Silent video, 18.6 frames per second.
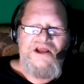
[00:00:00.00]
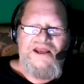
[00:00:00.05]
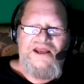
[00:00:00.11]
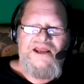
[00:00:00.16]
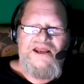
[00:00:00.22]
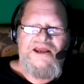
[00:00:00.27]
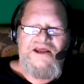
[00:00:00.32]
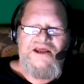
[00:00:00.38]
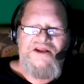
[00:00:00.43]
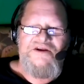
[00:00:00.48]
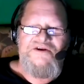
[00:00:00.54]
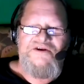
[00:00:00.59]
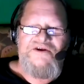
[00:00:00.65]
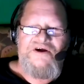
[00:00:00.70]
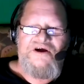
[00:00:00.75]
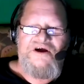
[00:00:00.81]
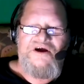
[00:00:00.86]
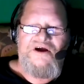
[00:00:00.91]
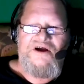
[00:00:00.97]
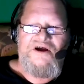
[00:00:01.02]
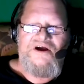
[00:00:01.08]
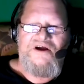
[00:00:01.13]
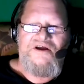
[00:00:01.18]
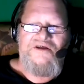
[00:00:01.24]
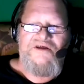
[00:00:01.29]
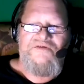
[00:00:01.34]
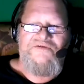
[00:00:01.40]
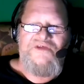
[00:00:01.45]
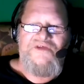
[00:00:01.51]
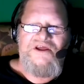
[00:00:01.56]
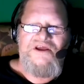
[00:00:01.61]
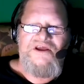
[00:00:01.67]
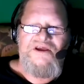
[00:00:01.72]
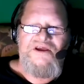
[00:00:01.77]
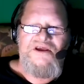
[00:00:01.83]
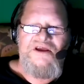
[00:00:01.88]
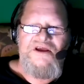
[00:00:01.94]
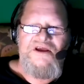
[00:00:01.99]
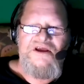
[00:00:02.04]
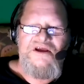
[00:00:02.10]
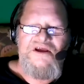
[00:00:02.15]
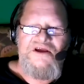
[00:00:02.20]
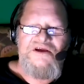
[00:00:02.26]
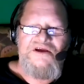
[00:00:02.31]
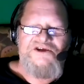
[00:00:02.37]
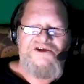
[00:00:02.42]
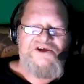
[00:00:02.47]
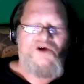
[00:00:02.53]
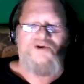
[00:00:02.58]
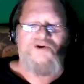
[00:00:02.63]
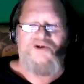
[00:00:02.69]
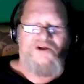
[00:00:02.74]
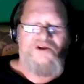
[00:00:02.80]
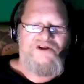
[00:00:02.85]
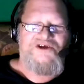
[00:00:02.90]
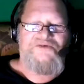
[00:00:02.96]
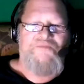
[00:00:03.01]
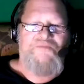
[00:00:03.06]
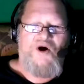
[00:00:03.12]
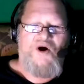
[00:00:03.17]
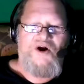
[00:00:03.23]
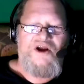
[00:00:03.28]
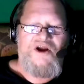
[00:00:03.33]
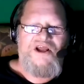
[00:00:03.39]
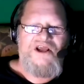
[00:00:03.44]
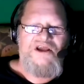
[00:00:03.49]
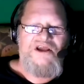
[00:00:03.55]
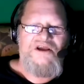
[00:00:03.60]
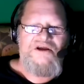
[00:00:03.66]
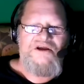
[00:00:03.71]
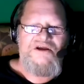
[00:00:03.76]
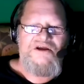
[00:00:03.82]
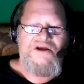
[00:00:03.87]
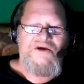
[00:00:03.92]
and the Socialist Party,